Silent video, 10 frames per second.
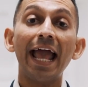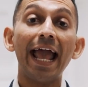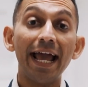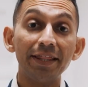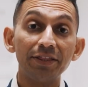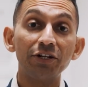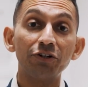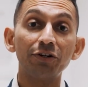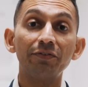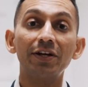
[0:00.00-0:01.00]
and the
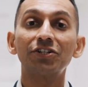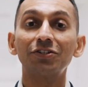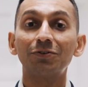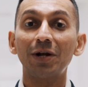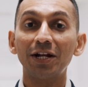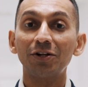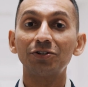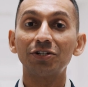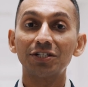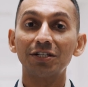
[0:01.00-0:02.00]
Neurointerventional
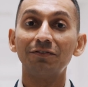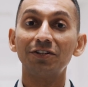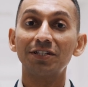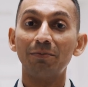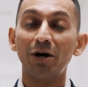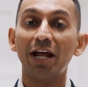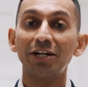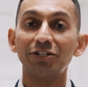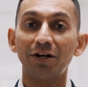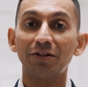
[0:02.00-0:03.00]
Radiology Service at
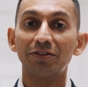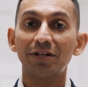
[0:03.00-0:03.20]
Monash Health.